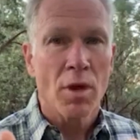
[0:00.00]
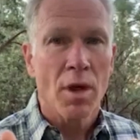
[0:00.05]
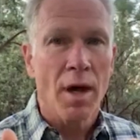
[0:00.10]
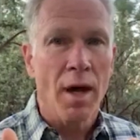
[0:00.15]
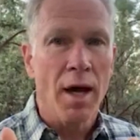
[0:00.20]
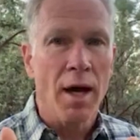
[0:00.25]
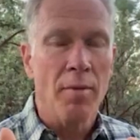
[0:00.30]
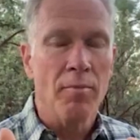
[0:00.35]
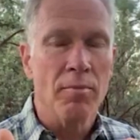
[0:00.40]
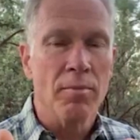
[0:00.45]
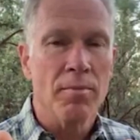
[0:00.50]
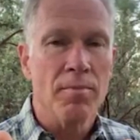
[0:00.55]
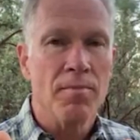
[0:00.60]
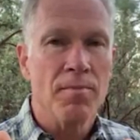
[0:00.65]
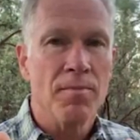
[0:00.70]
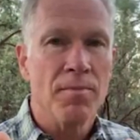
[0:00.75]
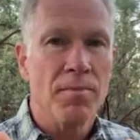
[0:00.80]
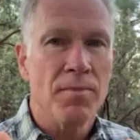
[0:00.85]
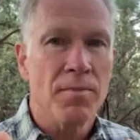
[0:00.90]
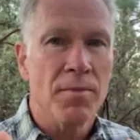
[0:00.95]
um,
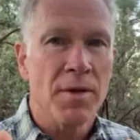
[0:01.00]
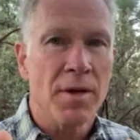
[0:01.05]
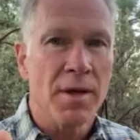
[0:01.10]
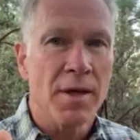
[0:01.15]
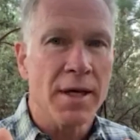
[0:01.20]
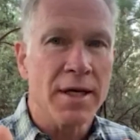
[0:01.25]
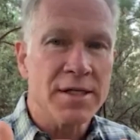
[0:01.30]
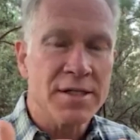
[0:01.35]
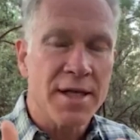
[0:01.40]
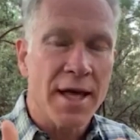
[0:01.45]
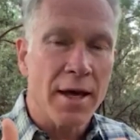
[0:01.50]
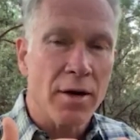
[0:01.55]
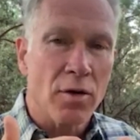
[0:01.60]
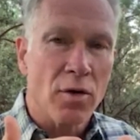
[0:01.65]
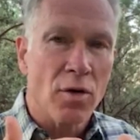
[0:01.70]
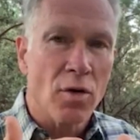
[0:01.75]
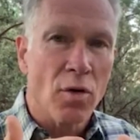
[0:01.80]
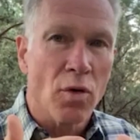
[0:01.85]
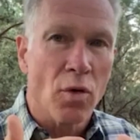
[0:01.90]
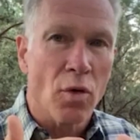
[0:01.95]
is that
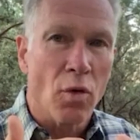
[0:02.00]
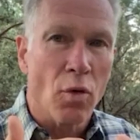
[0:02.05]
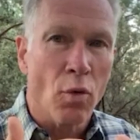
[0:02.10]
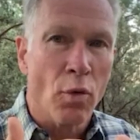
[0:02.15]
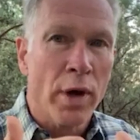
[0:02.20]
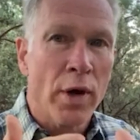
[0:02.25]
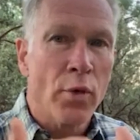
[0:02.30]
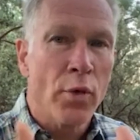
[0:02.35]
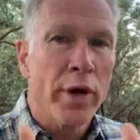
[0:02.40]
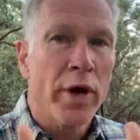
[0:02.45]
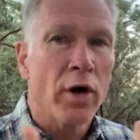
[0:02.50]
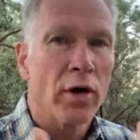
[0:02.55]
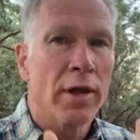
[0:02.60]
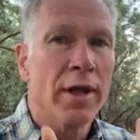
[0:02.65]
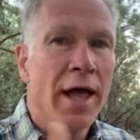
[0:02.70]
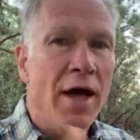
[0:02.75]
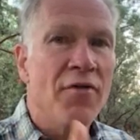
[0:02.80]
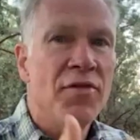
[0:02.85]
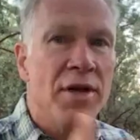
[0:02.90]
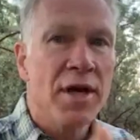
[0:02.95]
when we are
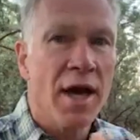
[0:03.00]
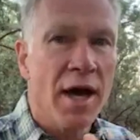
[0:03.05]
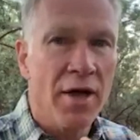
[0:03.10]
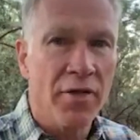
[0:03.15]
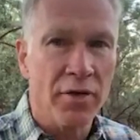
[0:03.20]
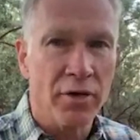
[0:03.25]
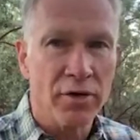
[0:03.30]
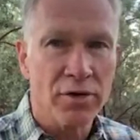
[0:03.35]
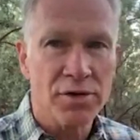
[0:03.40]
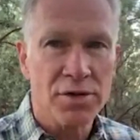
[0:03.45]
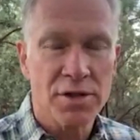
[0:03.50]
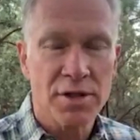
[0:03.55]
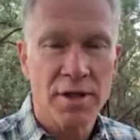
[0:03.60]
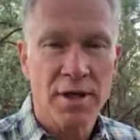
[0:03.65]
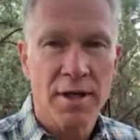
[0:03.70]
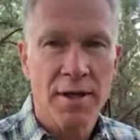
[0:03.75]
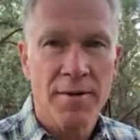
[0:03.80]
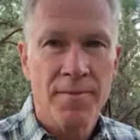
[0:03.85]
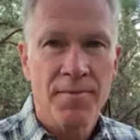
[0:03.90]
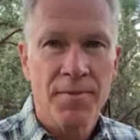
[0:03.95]
loving others,
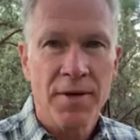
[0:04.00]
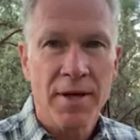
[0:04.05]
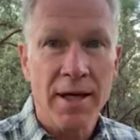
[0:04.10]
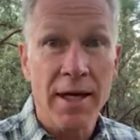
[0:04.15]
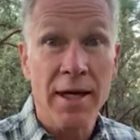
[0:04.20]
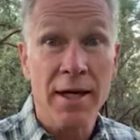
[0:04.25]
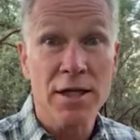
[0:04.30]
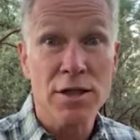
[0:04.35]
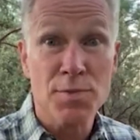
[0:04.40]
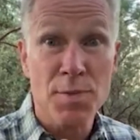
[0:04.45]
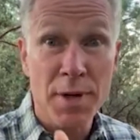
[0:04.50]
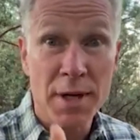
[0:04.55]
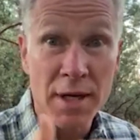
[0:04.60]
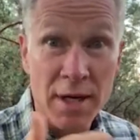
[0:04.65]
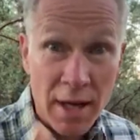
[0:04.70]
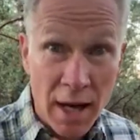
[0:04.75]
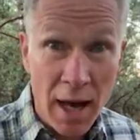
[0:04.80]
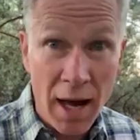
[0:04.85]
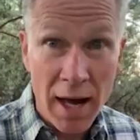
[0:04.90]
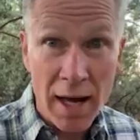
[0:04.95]
it is
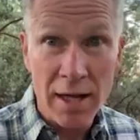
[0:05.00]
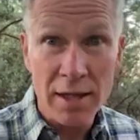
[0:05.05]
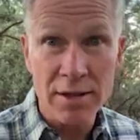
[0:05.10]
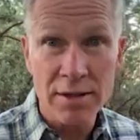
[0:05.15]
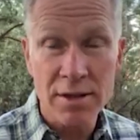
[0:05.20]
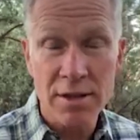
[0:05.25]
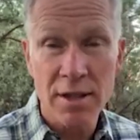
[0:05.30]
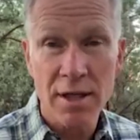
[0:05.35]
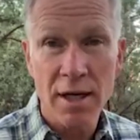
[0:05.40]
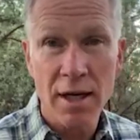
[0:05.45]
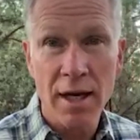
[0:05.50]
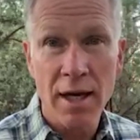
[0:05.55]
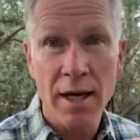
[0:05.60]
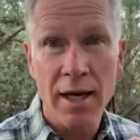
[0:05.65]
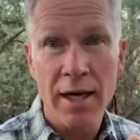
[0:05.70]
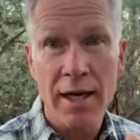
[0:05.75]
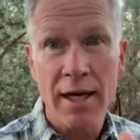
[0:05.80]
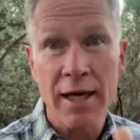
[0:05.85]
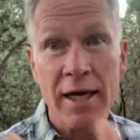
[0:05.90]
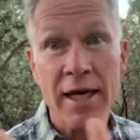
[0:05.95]
because
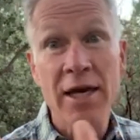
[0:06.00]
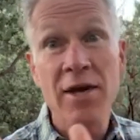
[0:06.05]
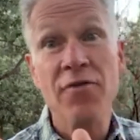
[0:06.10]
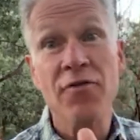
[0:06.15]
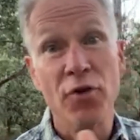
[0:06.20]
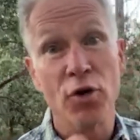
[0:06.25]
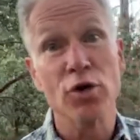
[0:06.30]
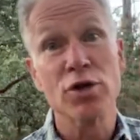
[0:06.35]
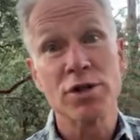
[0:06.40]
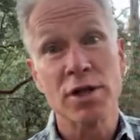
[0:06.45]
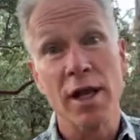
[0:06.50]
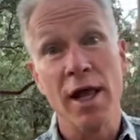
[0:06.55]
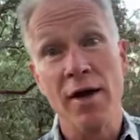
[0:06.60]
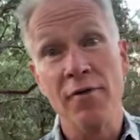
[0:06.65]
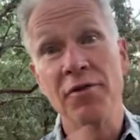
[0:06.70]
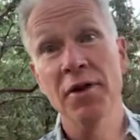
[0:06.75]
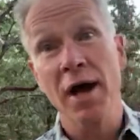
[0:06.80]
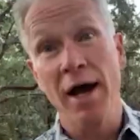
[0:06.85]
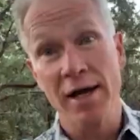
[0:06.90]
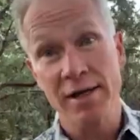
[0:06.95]
he first
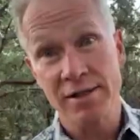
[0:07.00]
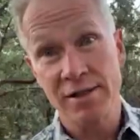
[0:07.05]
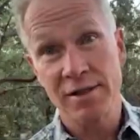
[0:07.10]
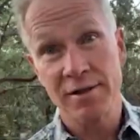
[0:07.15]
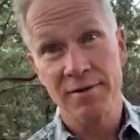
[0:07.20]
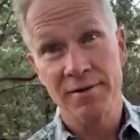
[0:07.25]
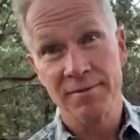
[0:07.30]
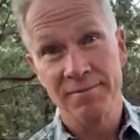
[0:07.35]
loved us.